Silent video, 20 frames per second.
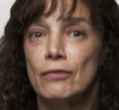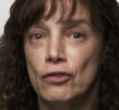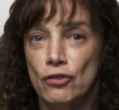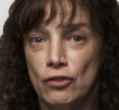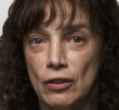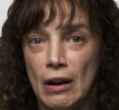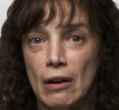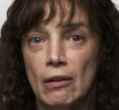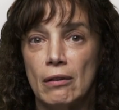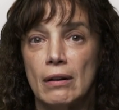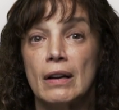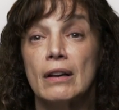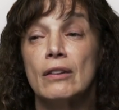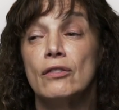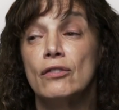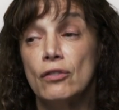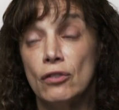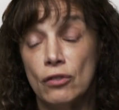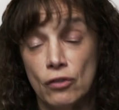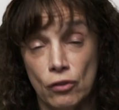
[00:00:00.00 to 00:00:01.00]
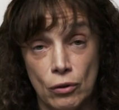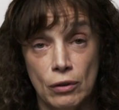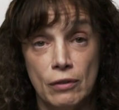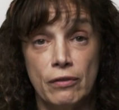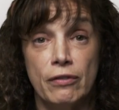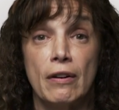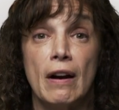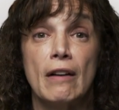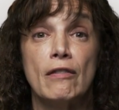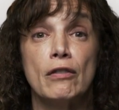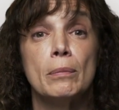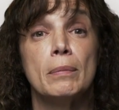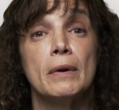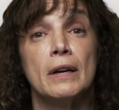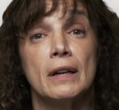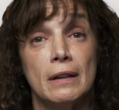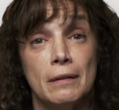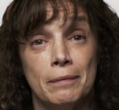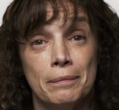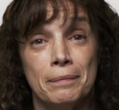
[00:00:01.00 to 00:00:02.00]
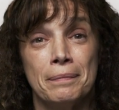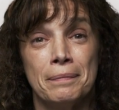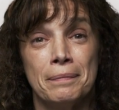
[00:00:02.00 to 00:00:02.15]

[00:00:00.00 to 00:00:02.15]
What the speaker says: Sharing is just good for everybody.